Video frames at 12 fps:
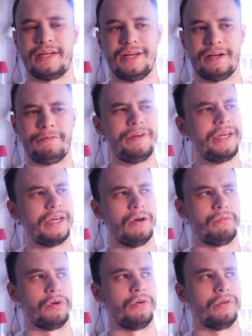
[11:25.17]
I think I
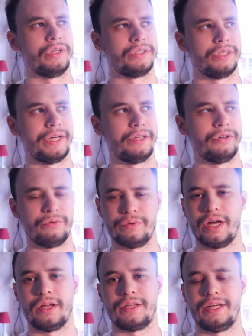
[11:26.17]
would honestly do
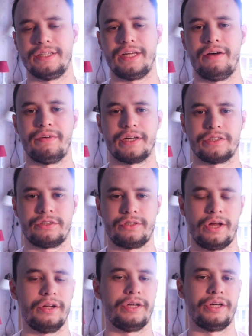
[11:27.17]
that. He's having a
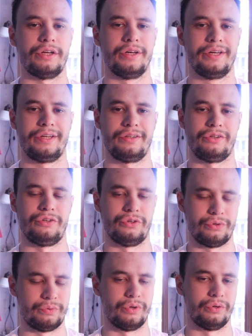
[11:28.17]
stunning
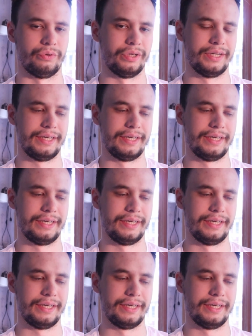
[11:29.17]
Euro